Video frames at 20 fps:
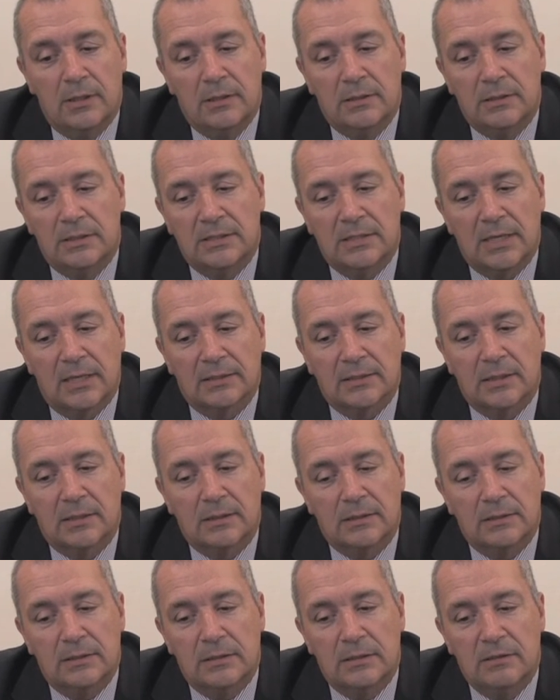Detect any
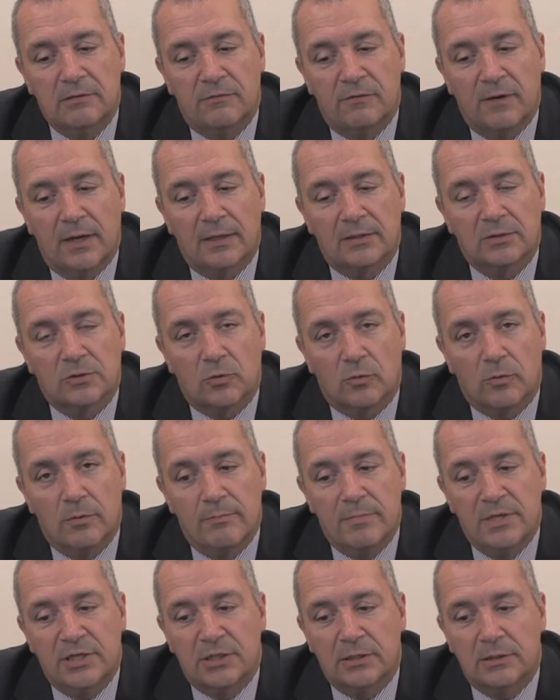defects or
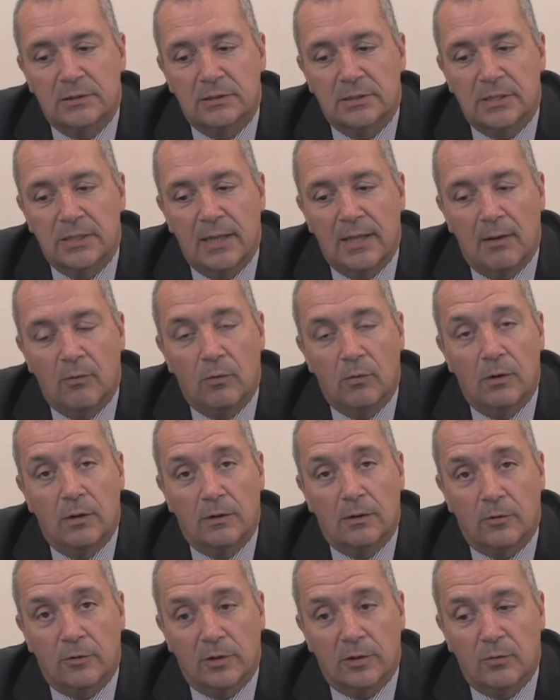omissions in that work
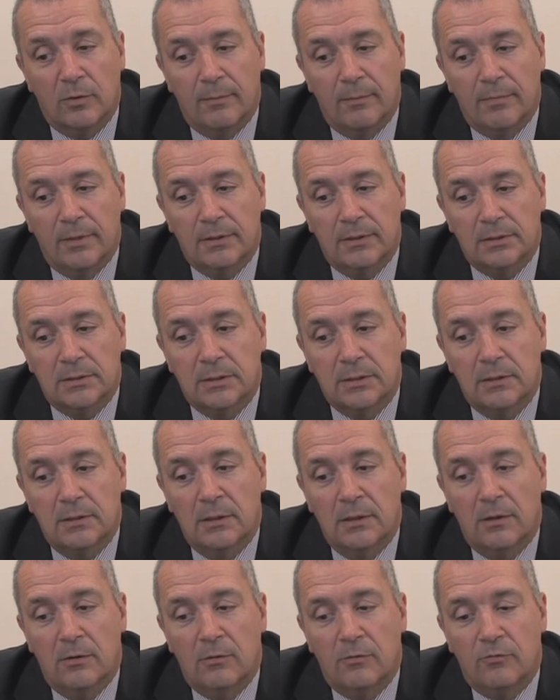or equipment.
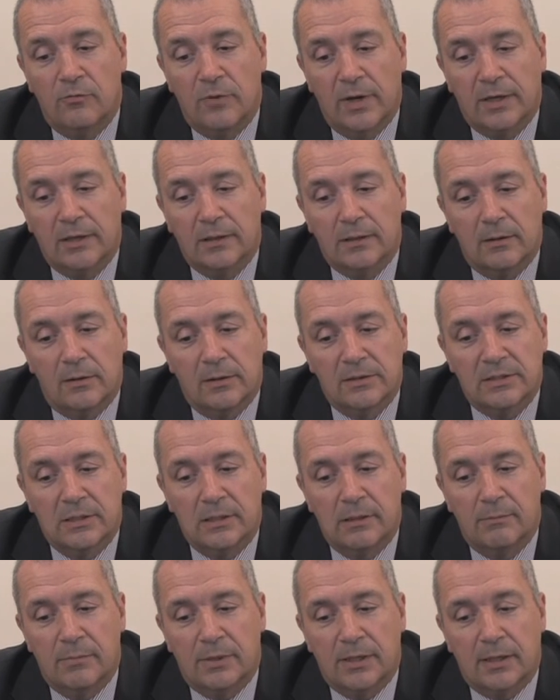Recognise any
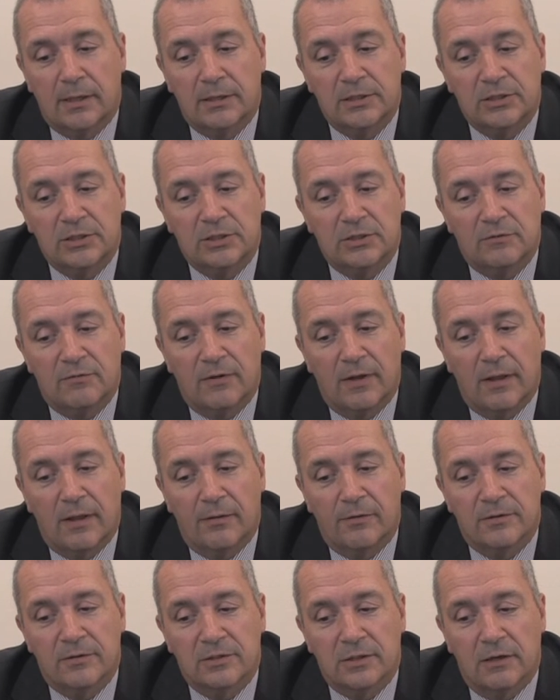implications for
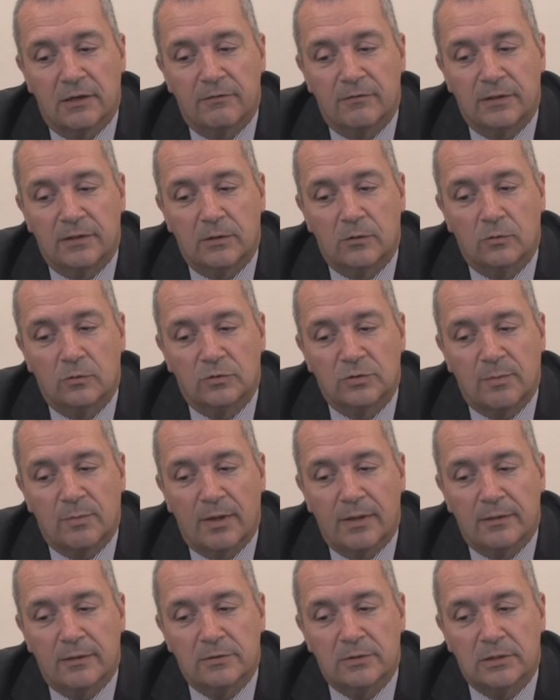health and safety caused by
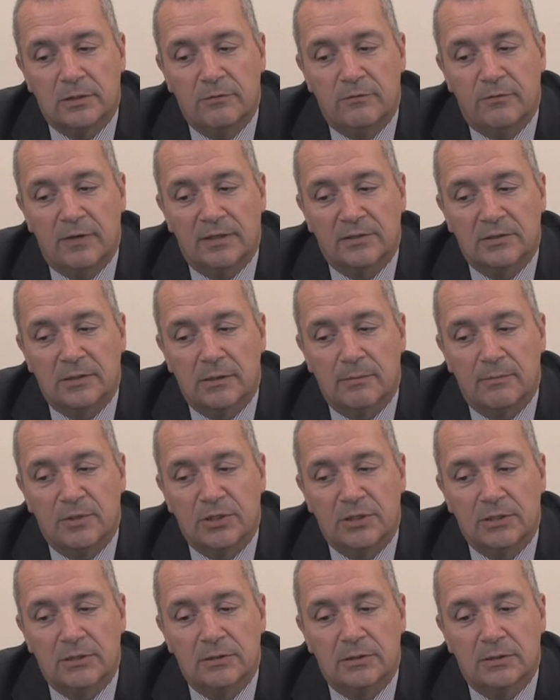those defects and
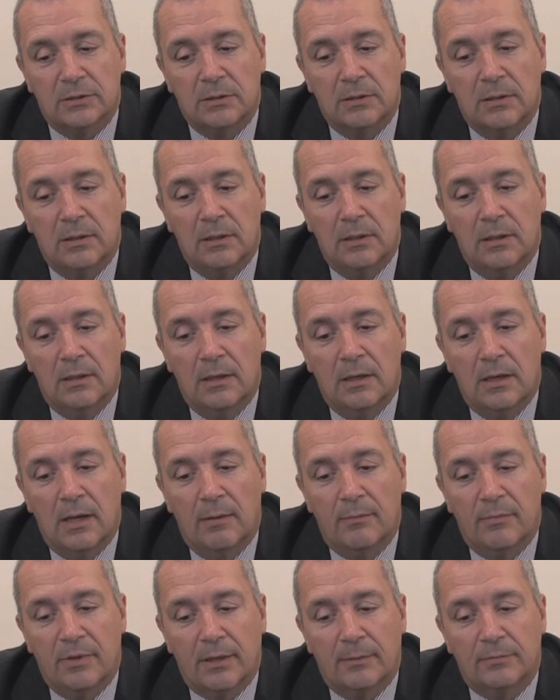omissions,
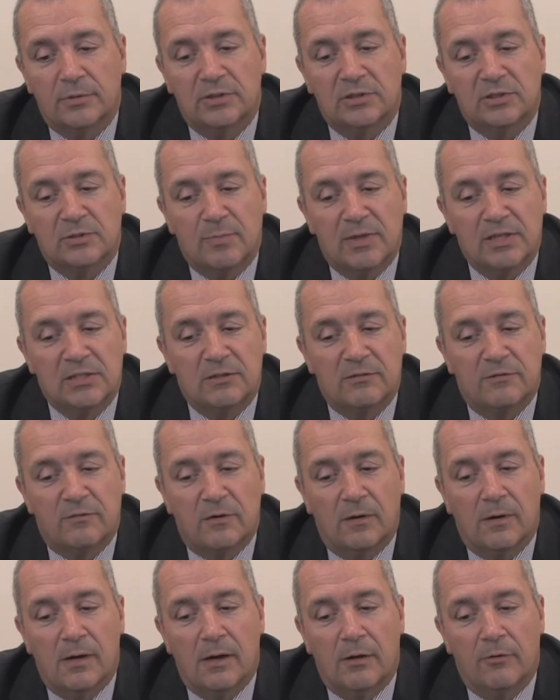and be able to
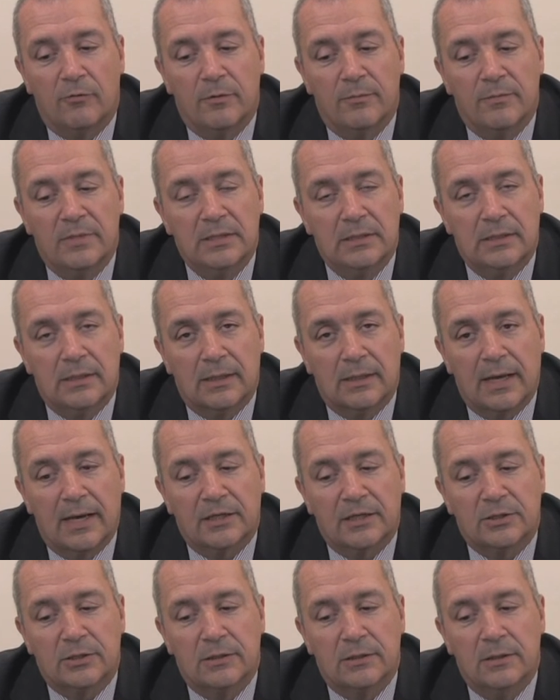specify a remedial
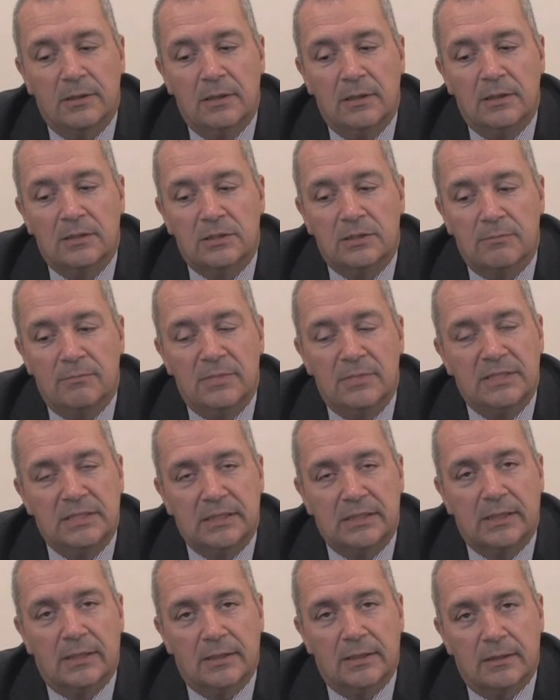action to
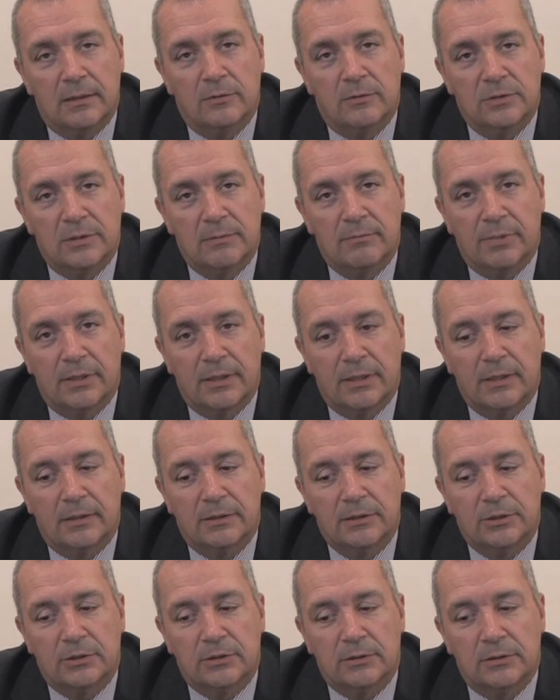mitigate those
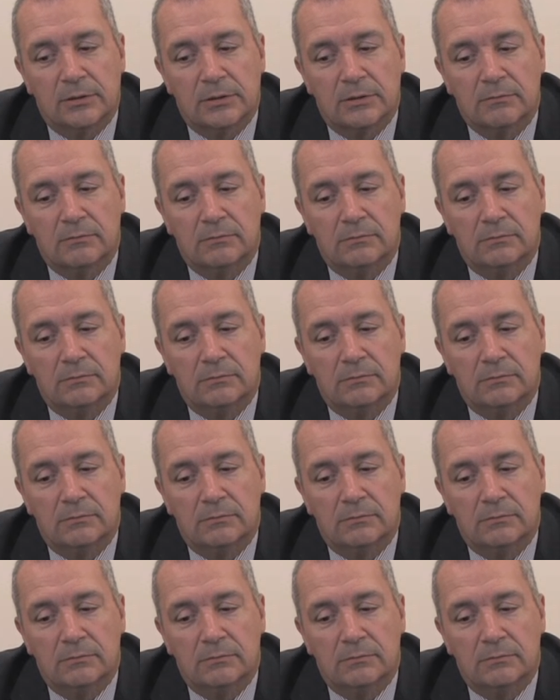implications.